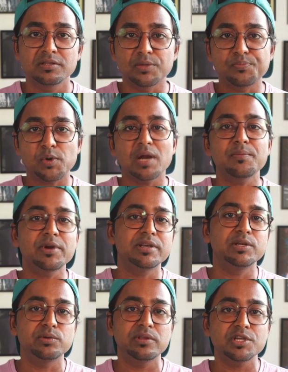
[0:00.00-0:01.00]
the primary
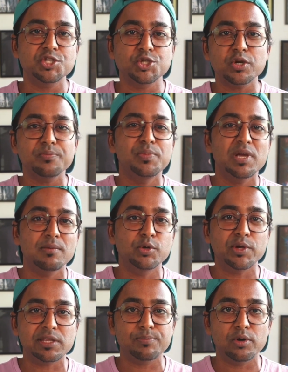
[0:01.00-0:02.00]
user should be able
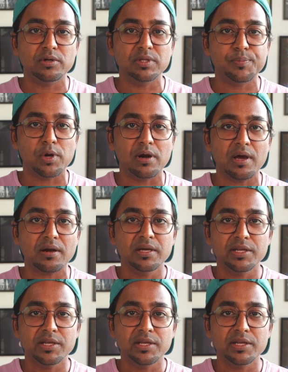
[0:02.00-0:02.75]
to explore the product